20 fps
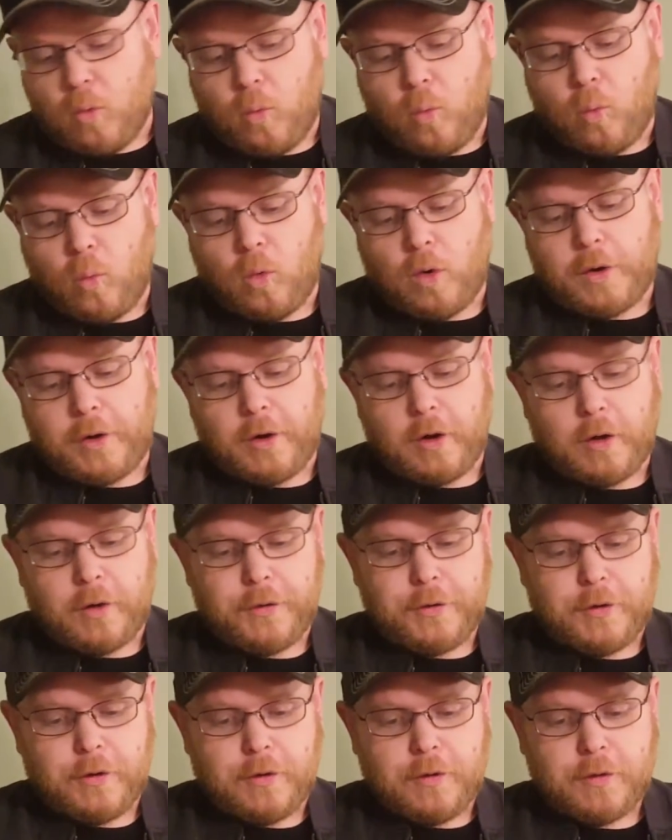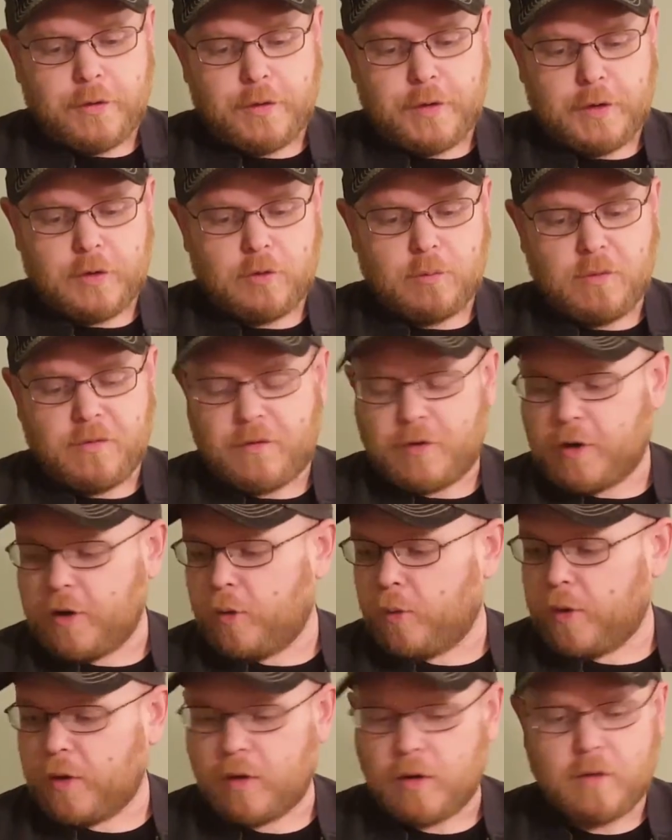One other thing to be very
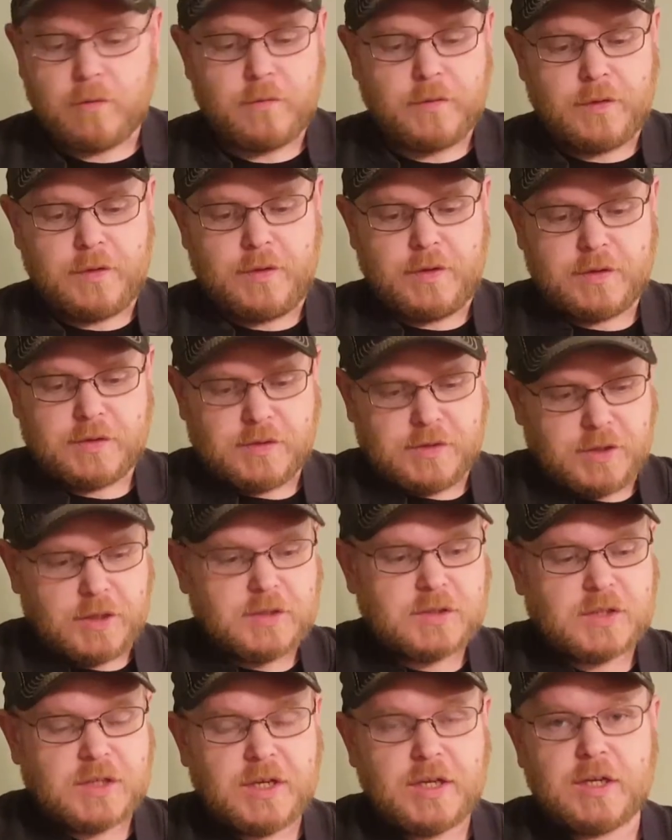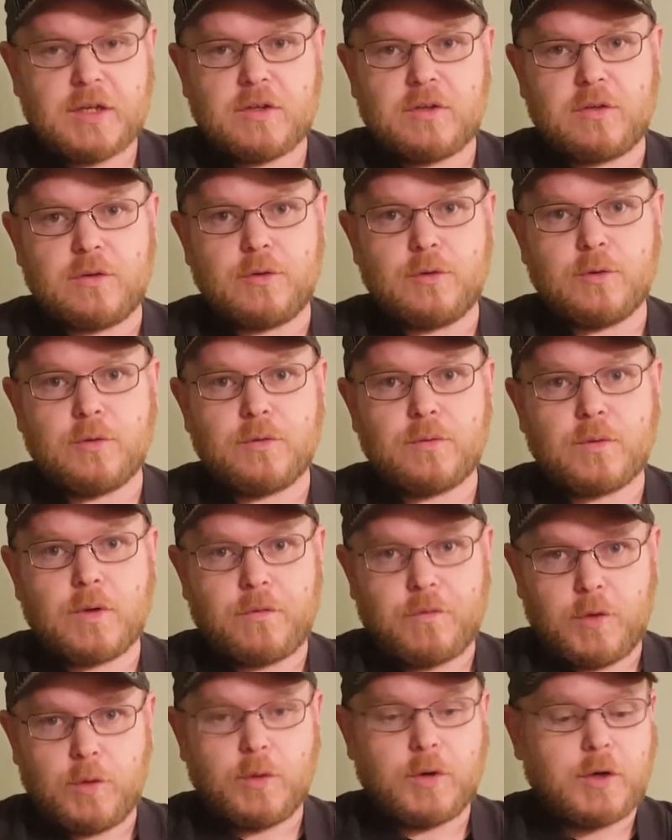aware of, this does get to a
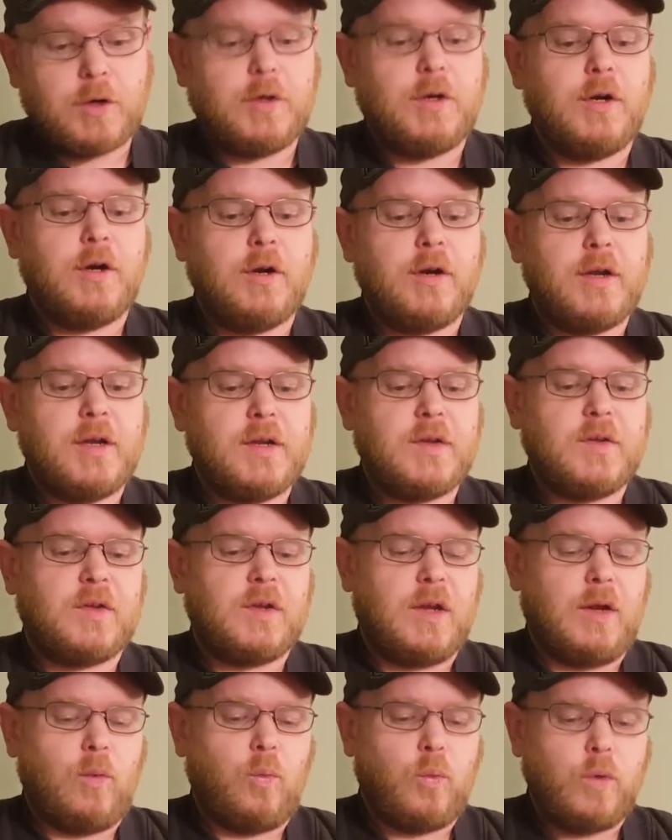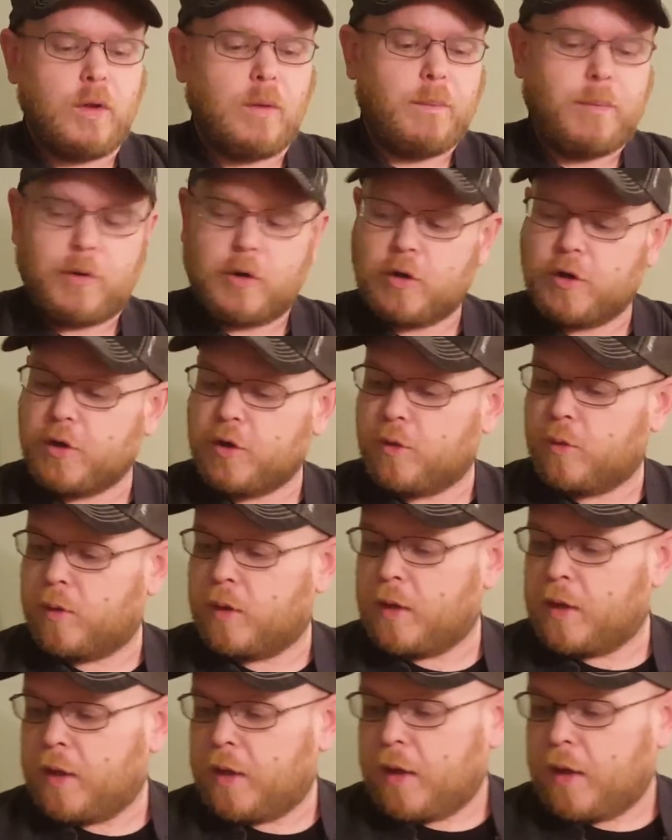few hundred degrees. It will burn you.